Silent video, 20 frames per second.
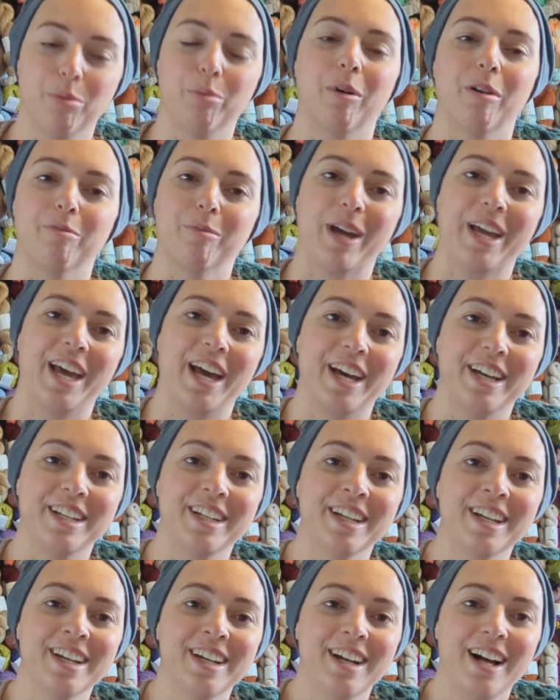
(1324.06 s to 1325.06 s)
above my head
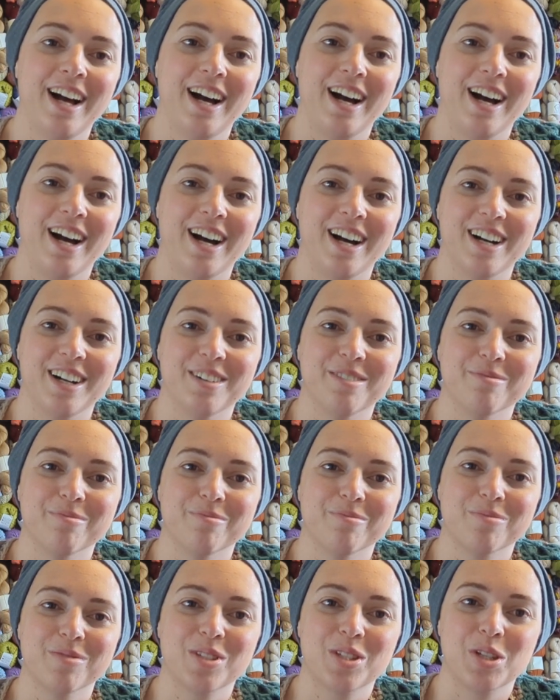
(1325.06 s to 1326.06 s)

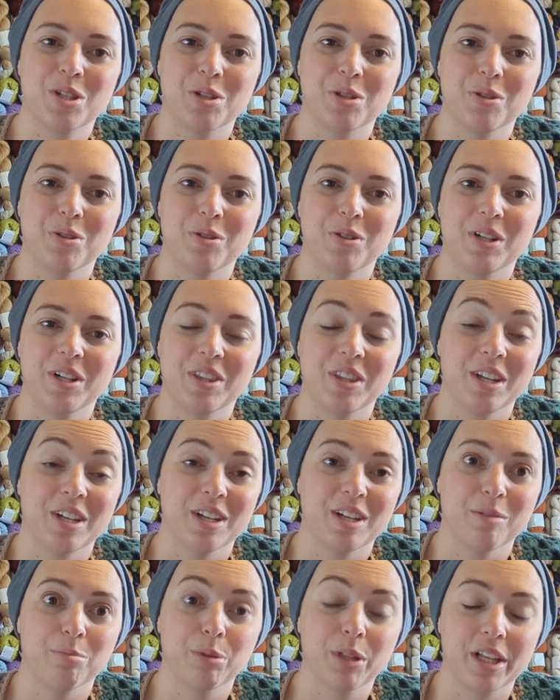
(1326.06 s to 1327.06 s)
to
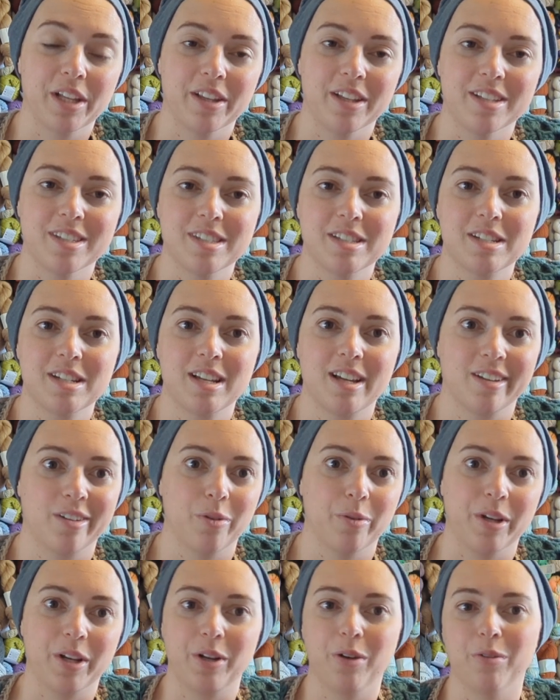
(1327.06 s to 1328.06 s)
the playlist
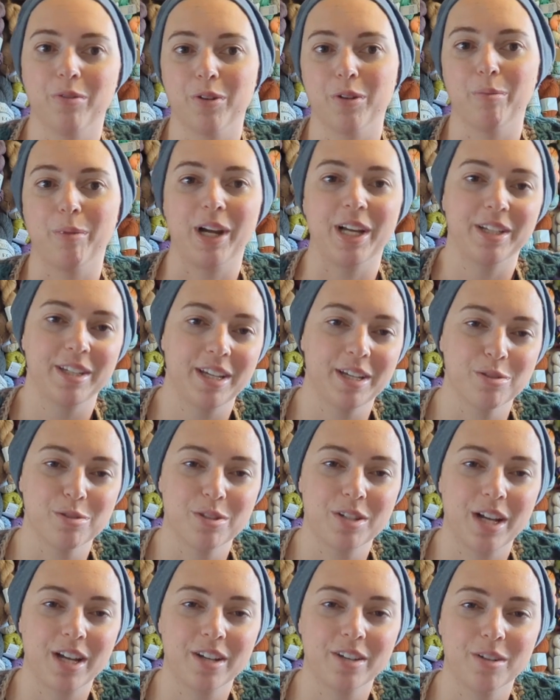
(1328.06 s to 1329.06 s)
going over my cancer
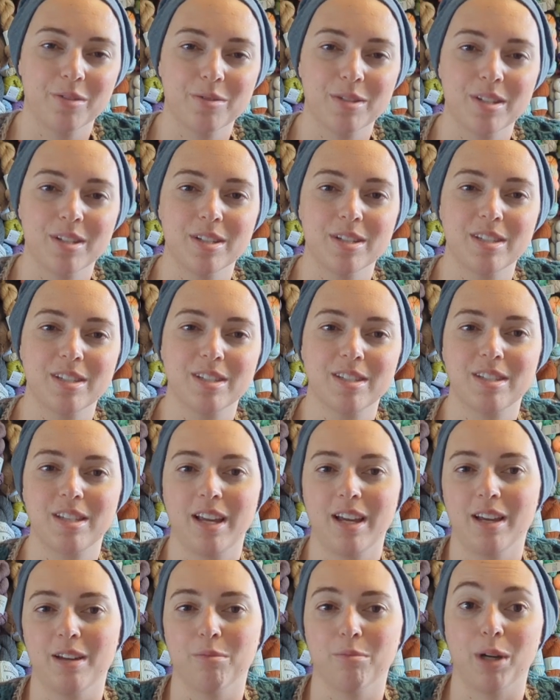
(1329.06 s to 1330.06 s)
diagnosis
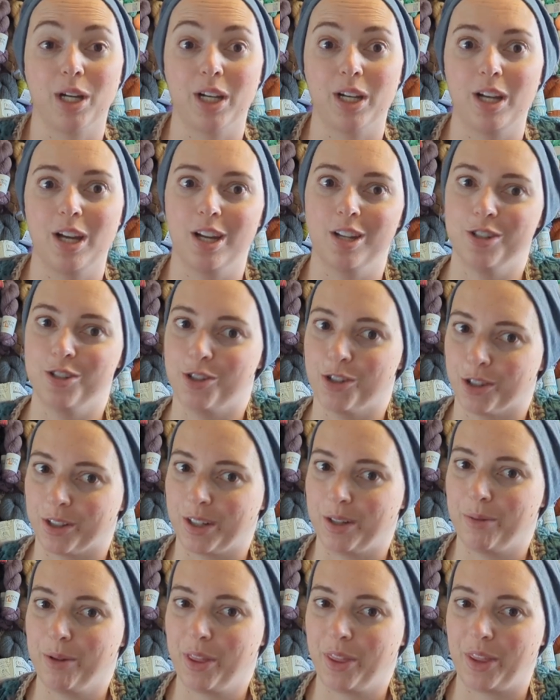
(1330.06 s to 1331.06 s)
and my
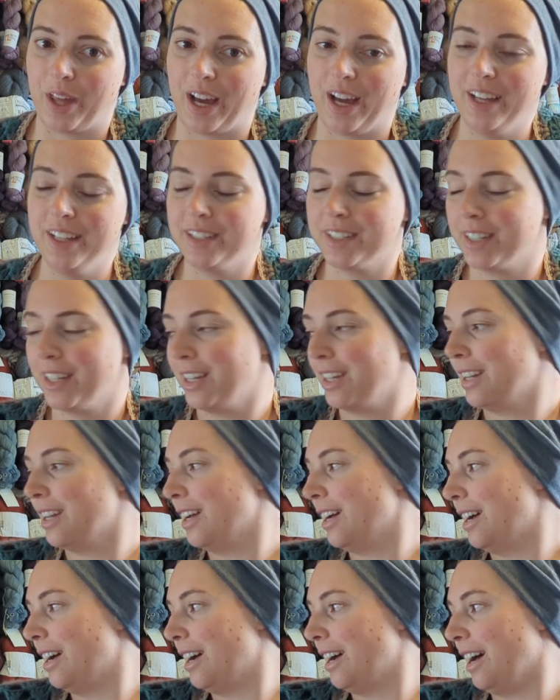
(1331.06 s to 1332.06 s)
journey with that.
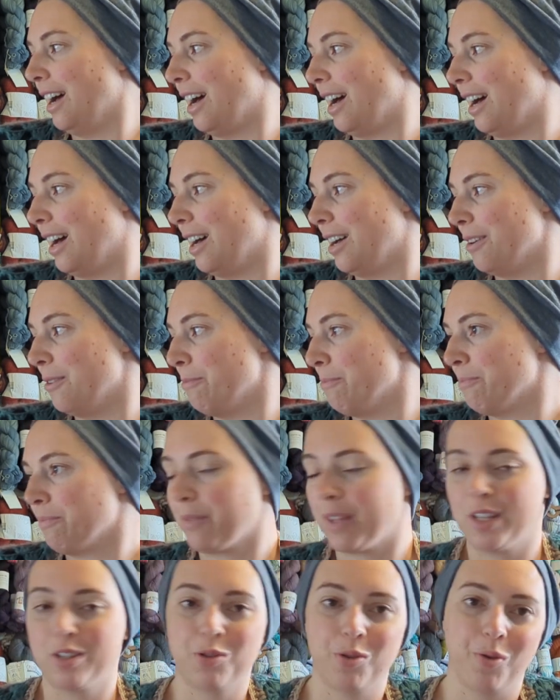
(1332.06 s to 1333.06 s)

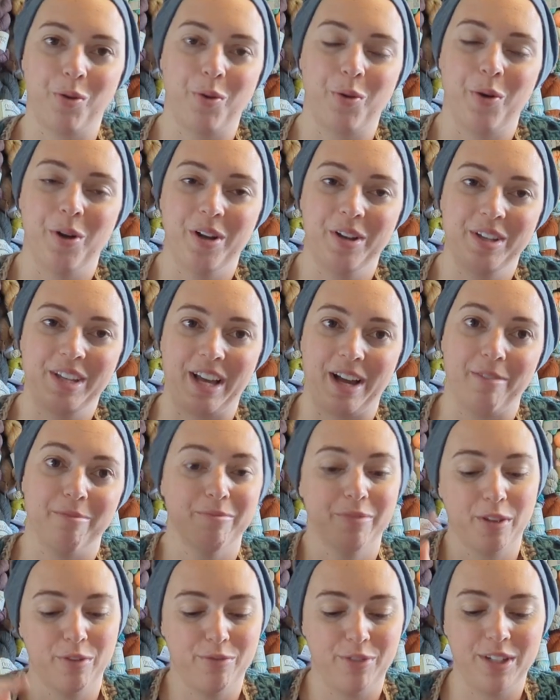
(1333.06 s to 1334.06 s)
So yeah,
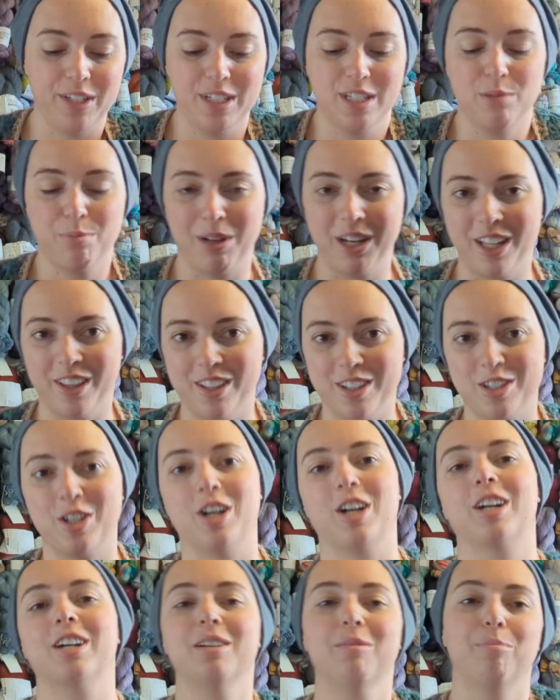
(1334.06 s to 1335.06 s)
finished spinning this
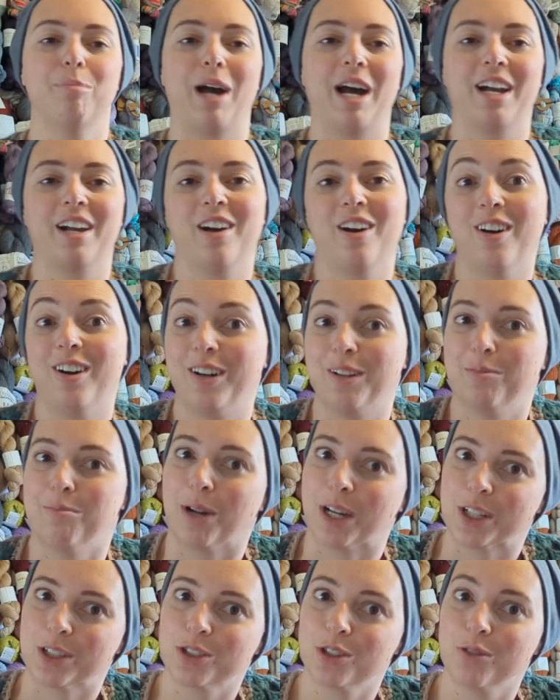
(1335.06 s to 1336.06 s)
yarn back on
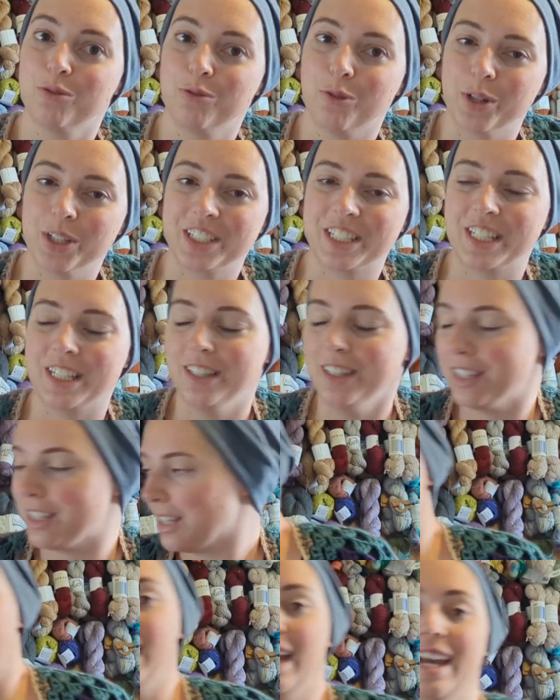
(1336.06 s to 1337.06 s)
March 14th.
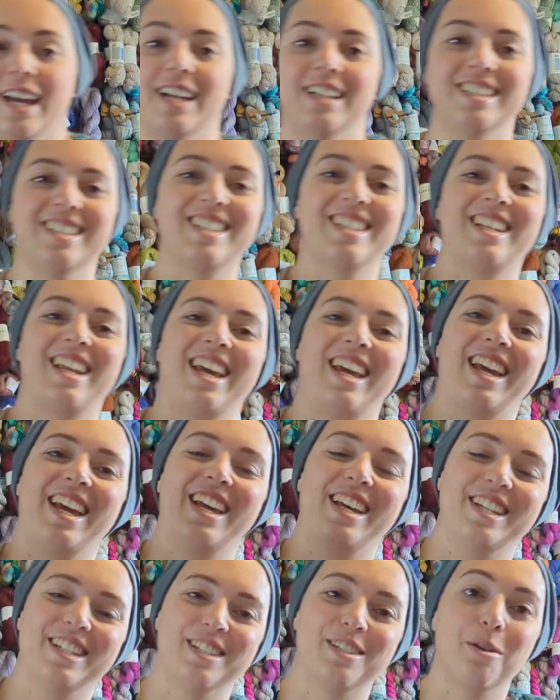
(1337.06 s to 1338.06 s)
And today
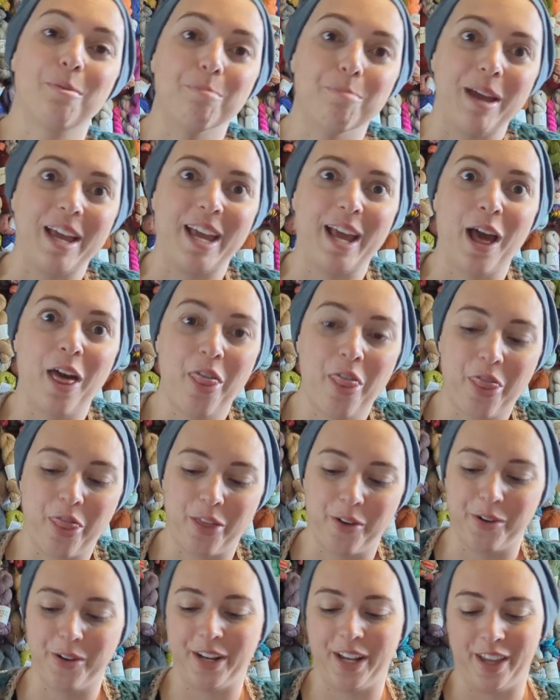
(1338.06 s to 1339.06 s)
is May
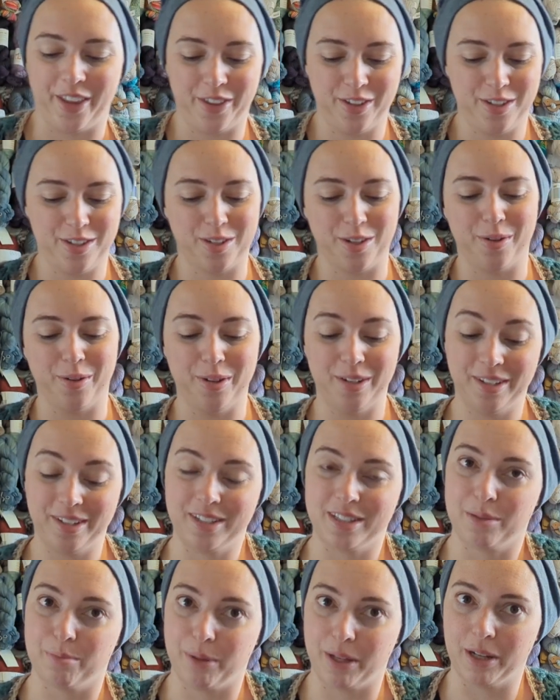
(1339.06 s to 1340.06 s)
30th, so
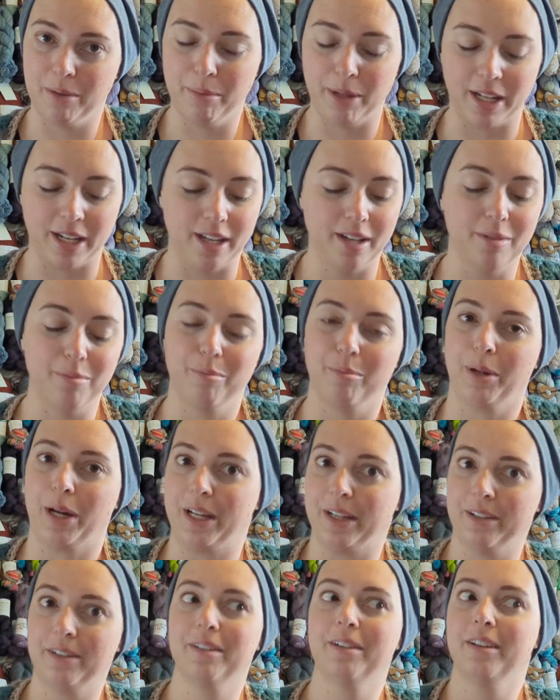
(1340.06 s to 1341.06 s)
it's been a minute,
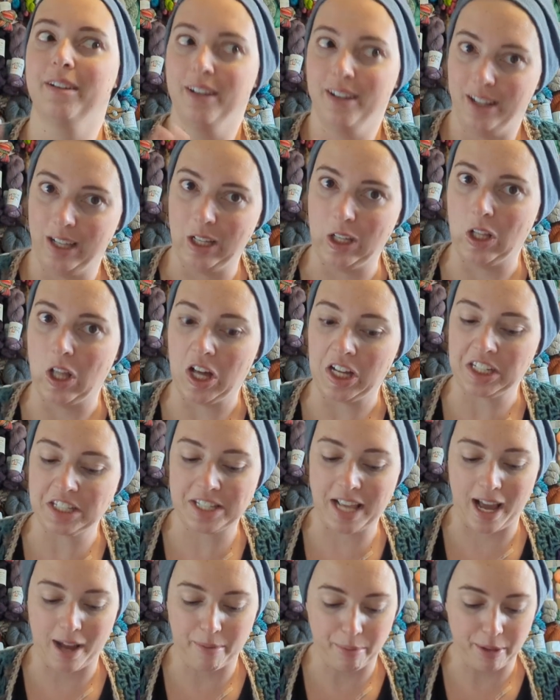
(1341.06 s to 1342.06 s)
but a lot has
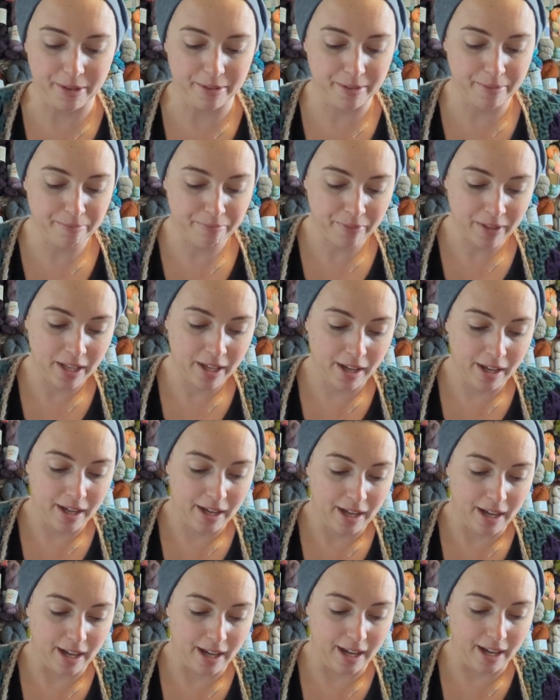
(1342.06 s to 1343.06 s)
happened.
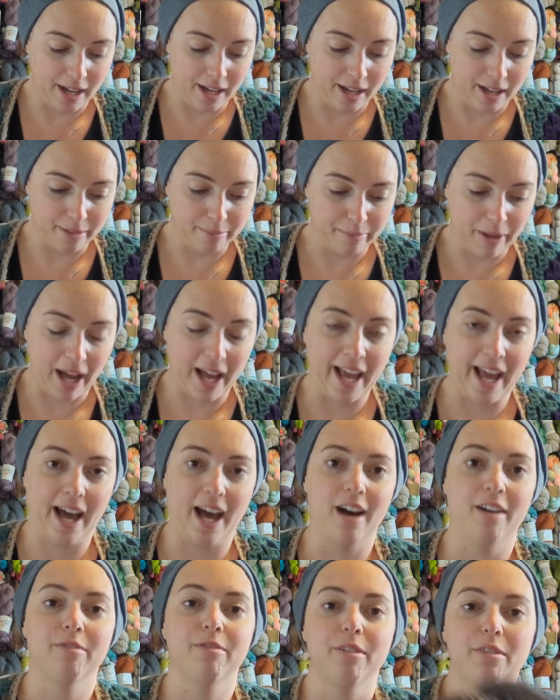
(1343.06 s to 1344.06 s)
I
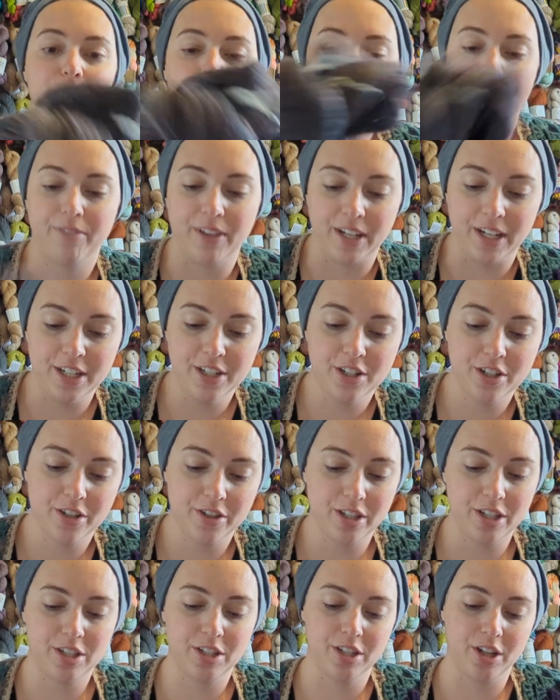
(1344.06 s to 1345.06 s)
have finished
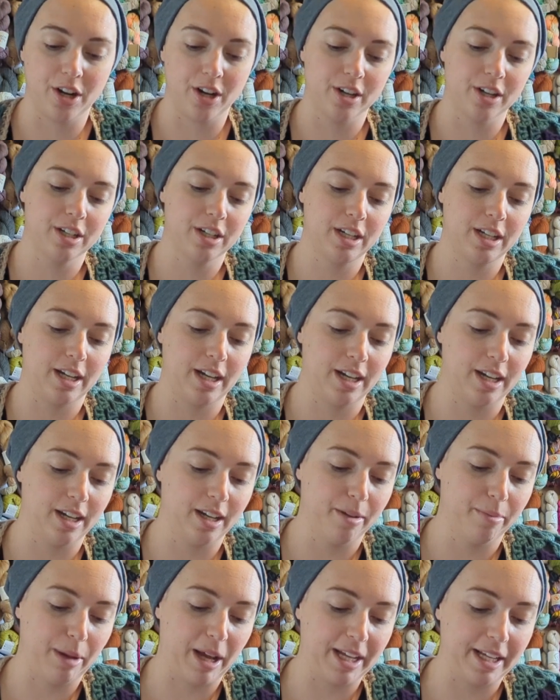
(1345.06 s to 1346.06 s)
this yarn.
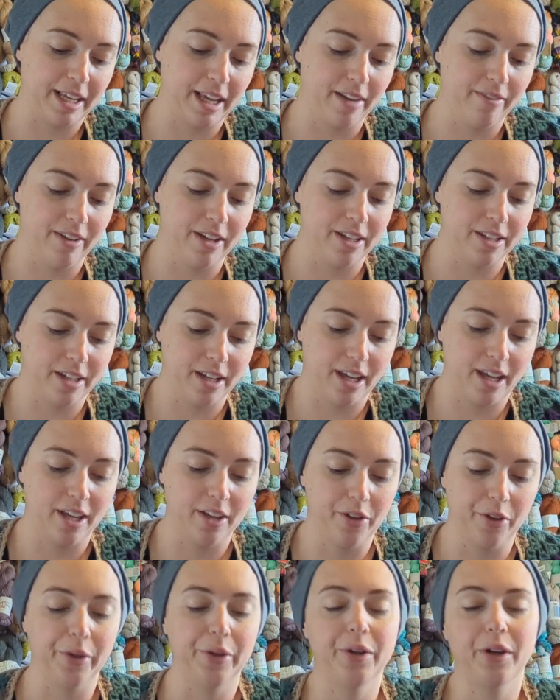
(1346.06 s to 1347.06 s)
I gave it a
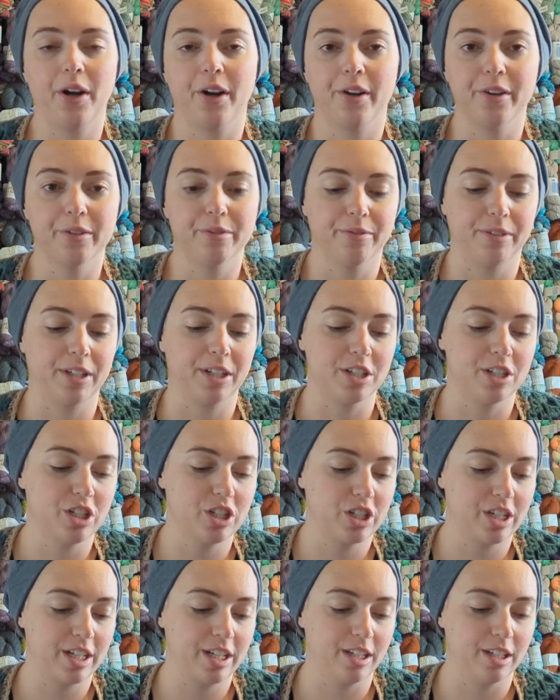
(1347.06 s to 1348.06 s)
good hard
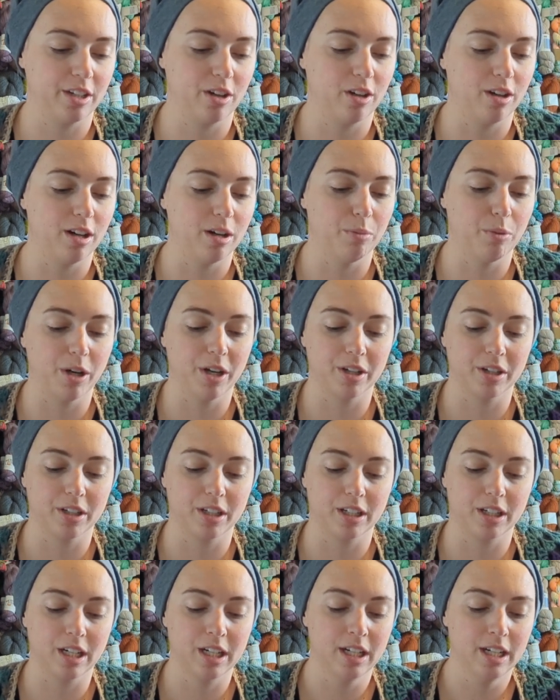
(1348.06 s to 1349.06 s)
finish in hot
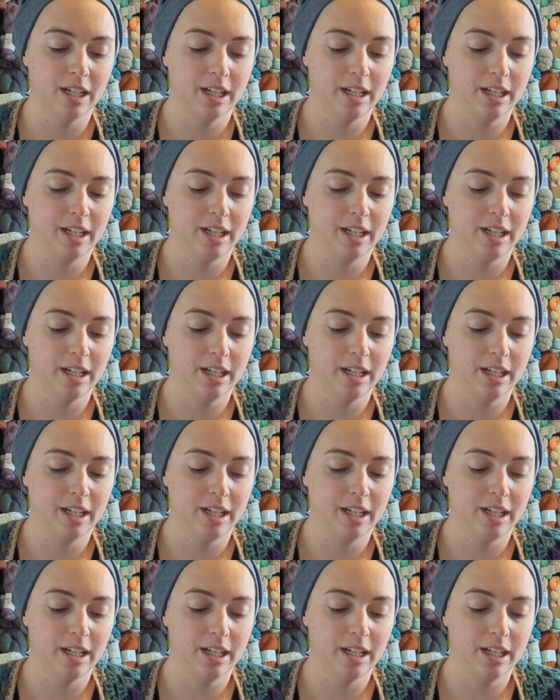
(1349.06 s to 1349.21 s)
water